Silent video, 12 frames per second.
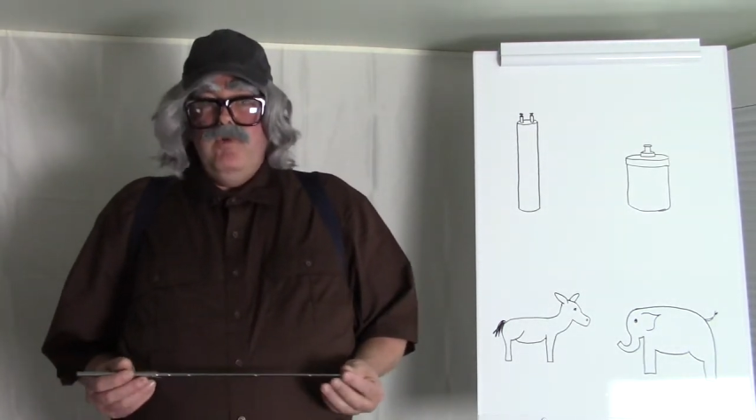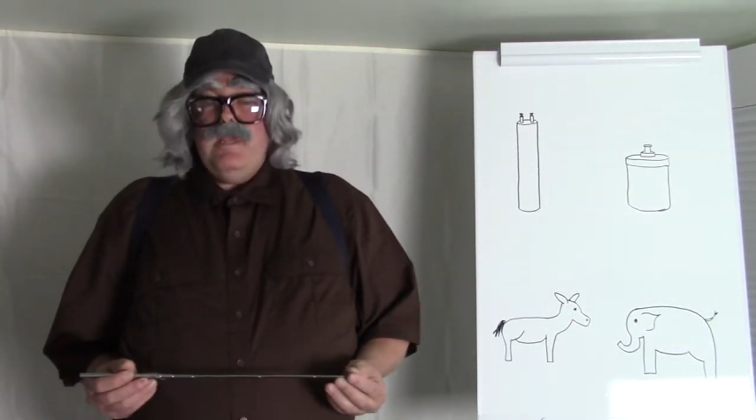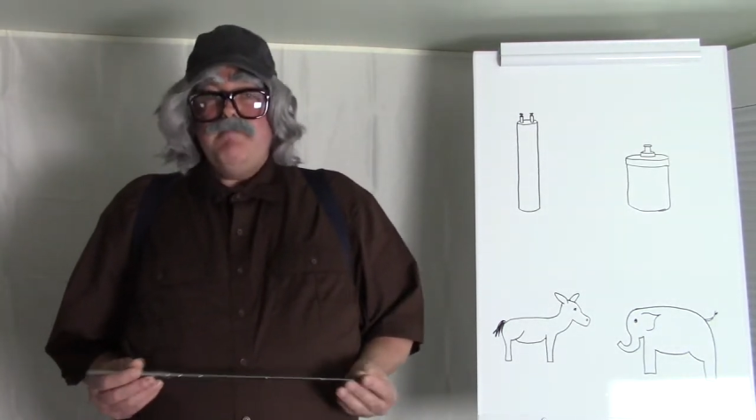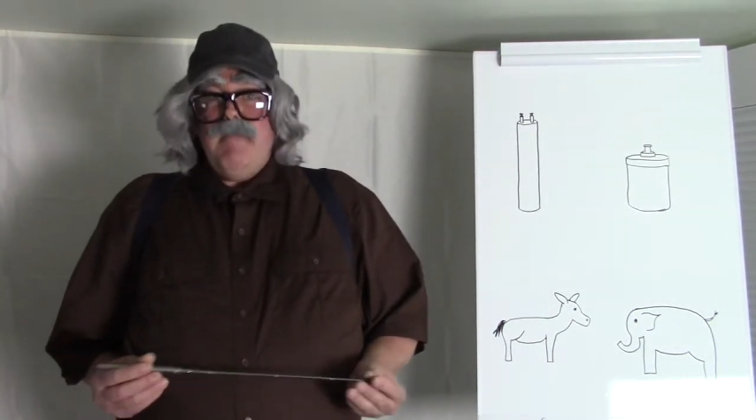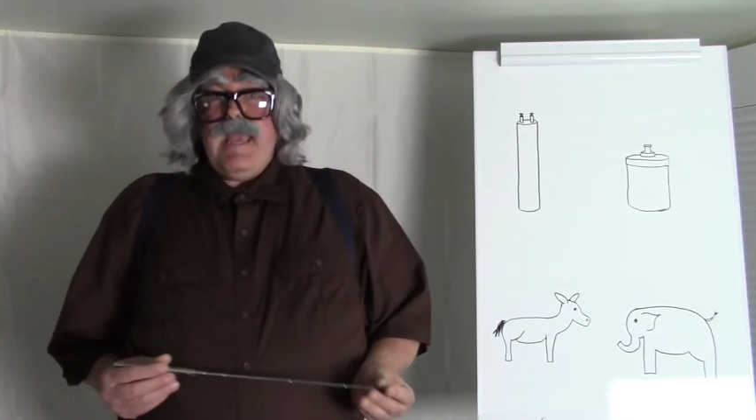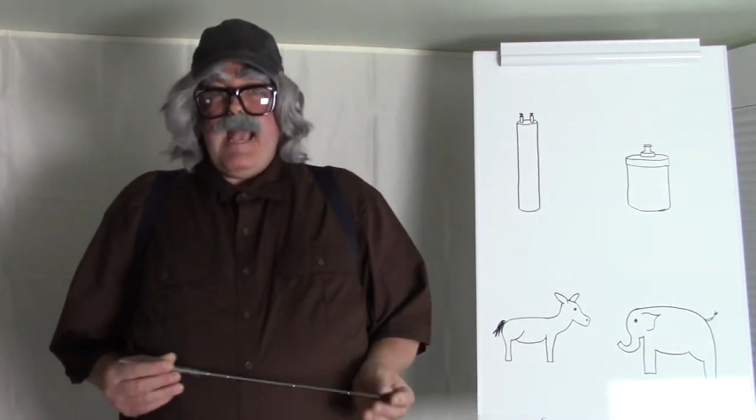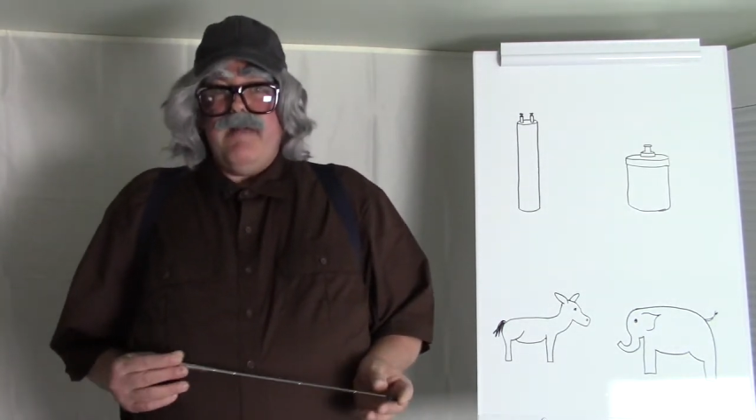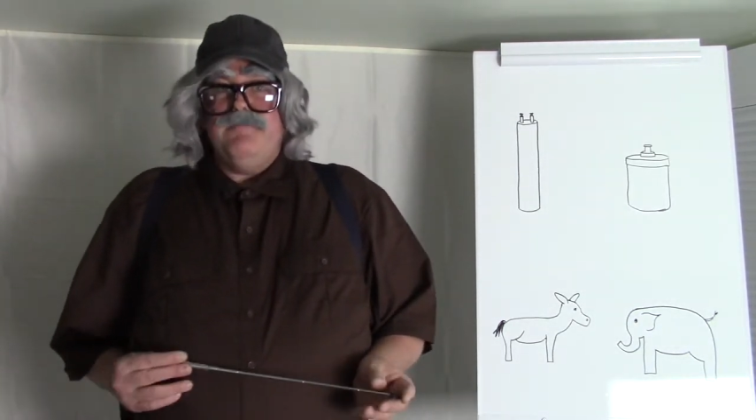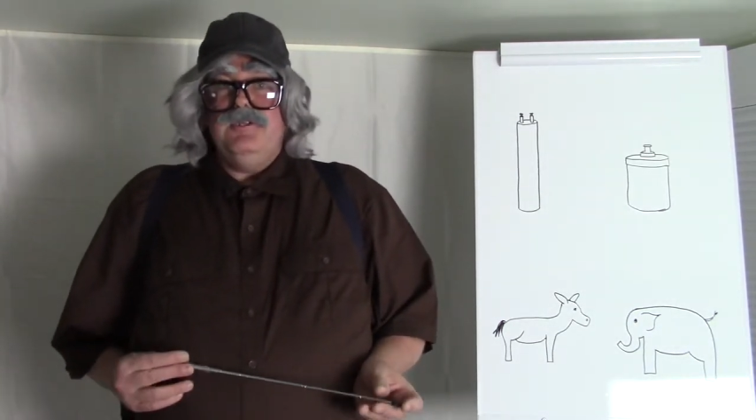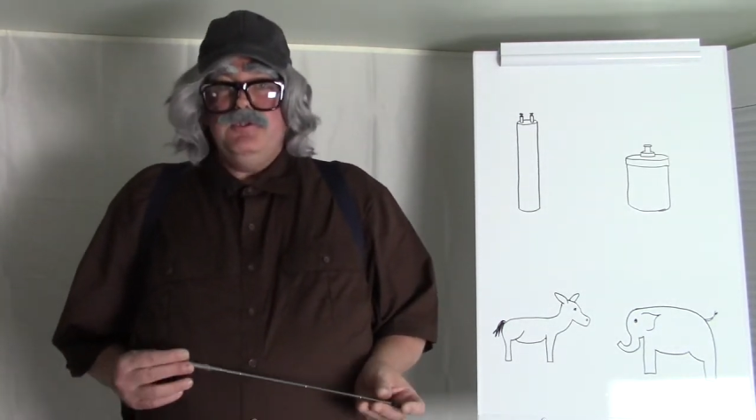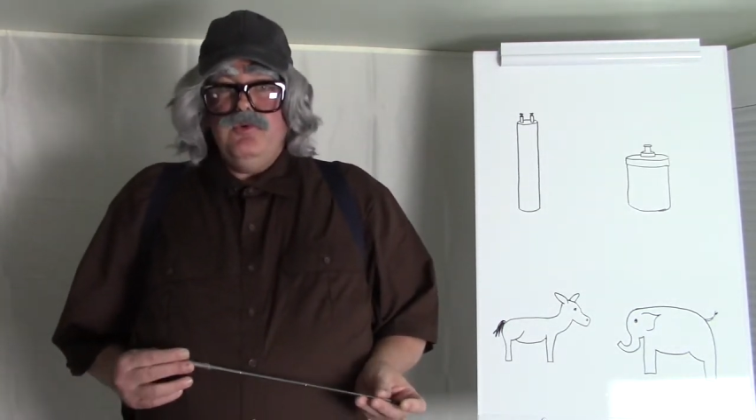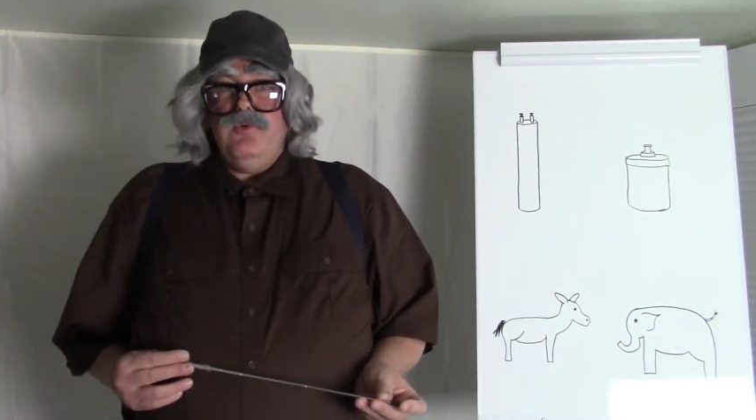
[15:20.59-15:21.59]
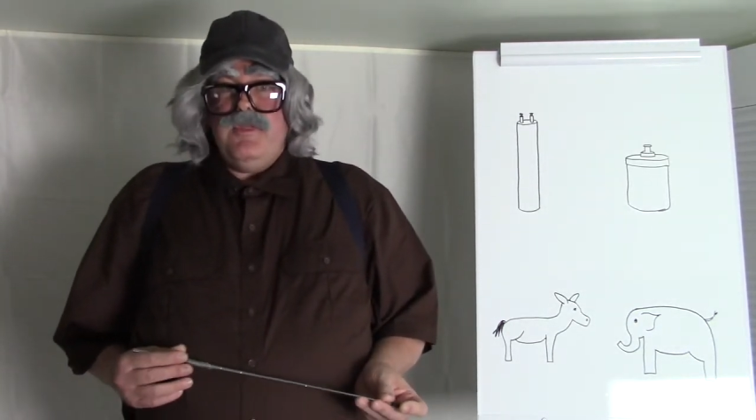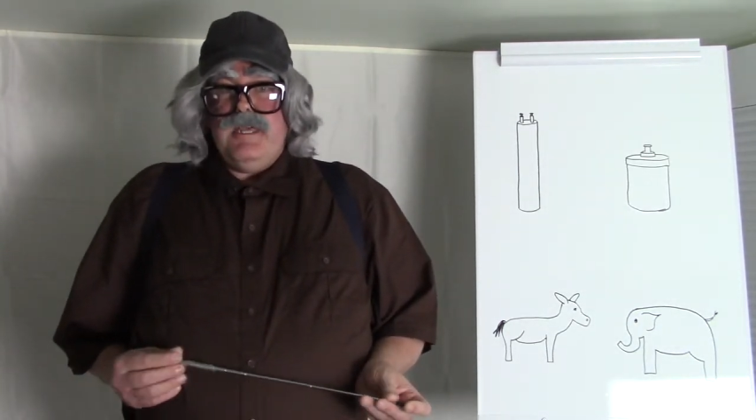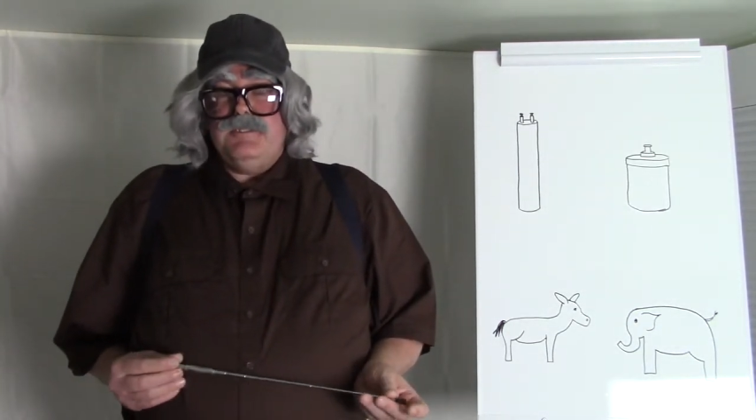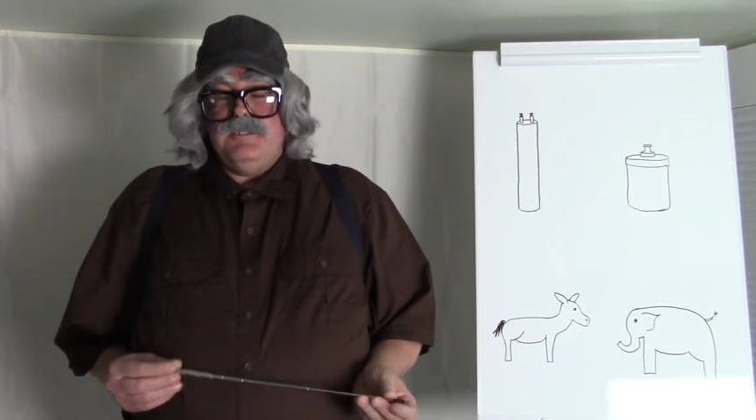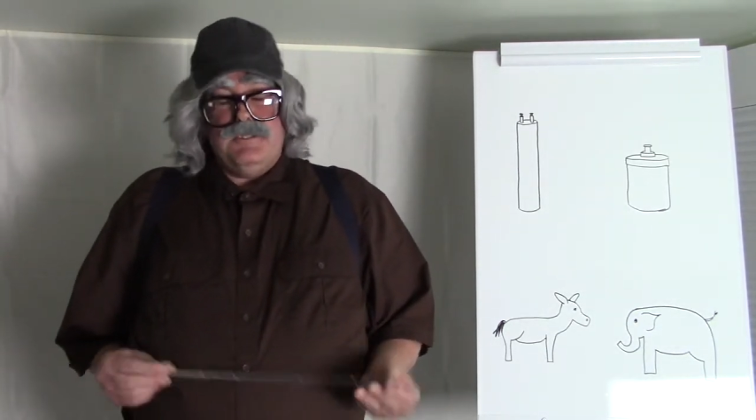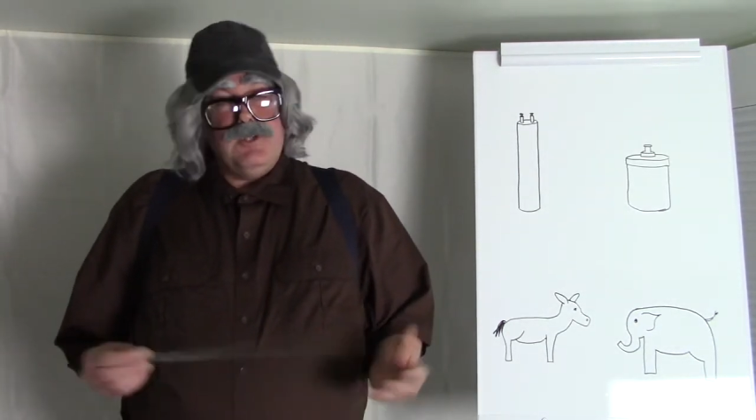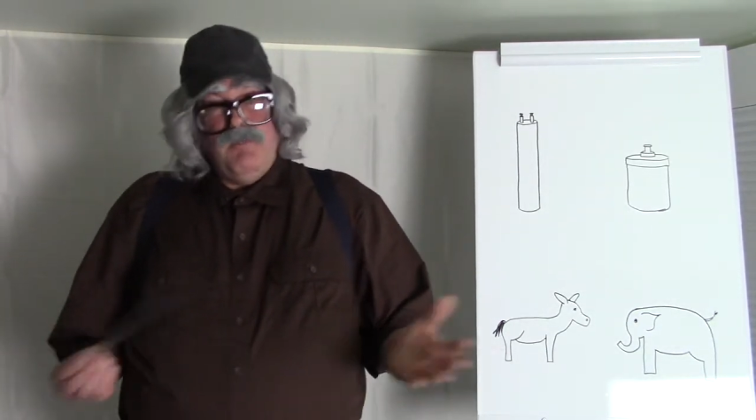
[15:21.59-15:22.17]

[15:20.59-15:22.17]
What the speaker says: we may have to do this.